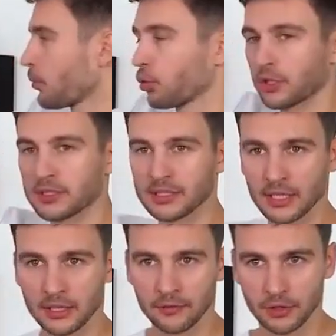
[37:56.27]
That is, if
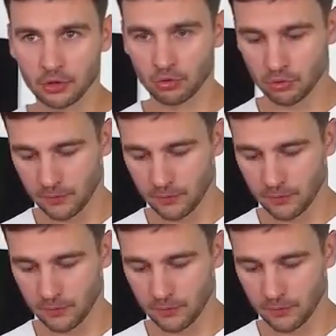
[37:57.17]
there are back